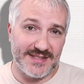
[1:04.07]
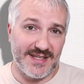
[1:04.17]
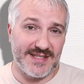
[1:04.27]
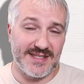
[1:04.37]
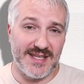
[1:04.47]

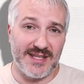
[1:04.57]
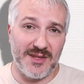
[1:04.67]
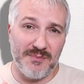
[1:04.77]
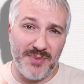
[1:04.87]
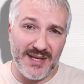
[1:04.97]
is that
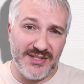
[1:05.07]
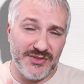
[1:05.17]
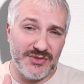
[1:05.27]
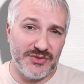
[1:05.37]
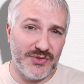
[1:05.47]
the button
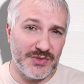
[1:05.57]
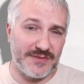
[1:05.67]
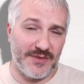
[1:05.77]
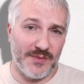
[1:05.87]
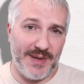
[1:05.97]
you use
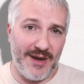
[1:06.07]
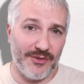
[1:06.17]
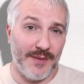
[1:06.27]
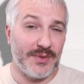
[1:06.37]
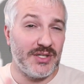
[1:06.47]
for a
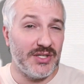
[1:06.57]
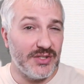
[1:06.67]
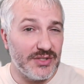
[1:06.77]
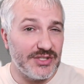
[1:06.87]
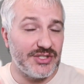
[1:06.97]
power-up
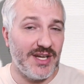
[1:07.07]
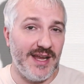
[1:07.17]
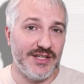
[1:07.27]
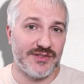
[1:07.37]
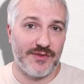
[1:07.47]
could
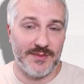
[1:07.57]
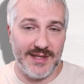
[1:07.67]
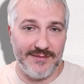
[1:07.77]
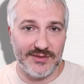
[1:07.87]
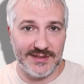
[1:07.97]
change from
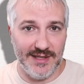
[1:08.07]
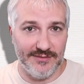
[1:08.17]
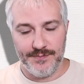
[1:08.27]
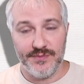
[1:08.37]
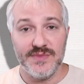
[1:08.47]
level to
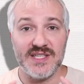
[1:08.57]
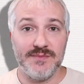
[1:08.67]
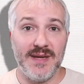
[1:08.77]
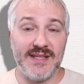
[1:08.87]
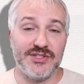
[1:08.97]
level.
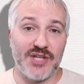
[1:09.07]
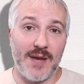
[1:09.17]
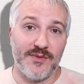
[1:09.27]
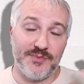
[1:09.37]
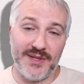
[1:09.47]
This made the
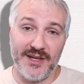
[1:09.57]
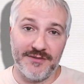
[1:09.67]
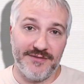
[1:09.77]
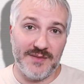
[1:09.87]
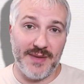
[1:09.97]
job of player
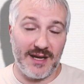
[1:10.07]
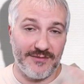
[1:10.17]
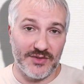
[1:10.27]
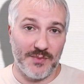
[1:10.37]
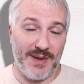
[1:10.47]
feedback
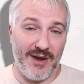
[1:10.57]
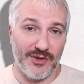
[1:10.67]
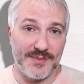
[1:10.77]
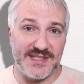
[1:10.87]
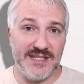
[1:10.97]
for the
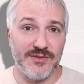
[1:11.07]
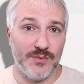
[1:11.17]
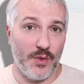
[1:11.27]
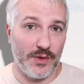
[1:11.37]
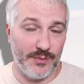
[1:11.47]
power-ups even
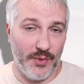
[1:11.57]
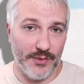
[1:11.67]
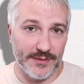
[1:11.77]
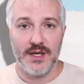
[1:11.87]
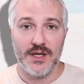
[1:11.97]
more
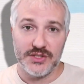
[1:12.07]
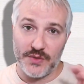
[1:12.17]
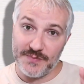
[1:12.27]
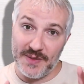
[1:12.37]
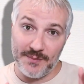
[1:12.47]
important. So
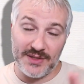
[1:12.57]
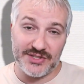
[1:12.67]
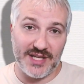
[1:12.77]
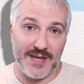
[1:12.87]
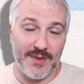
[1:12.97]
I spent a bunch
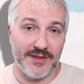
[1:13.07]
of time on the